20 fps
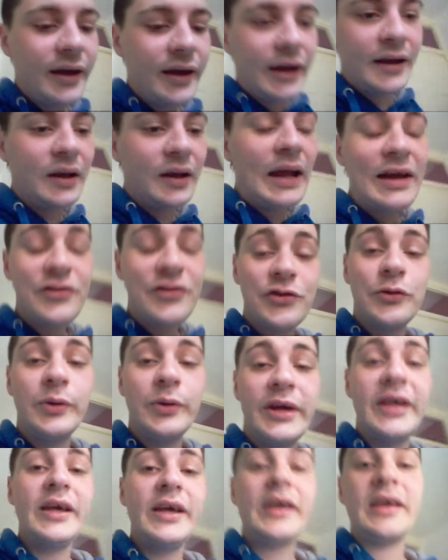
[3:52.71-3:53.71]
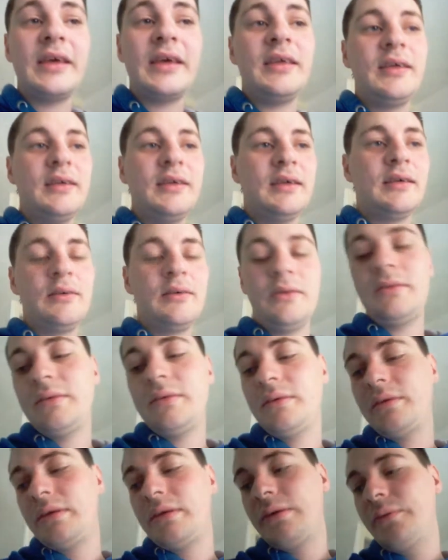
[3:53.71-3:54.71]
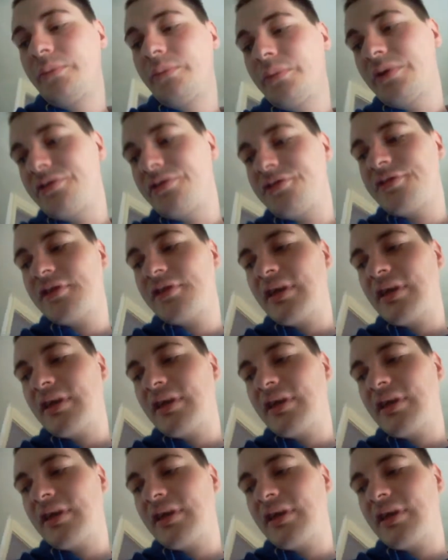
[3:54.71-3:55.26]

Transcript: And last week was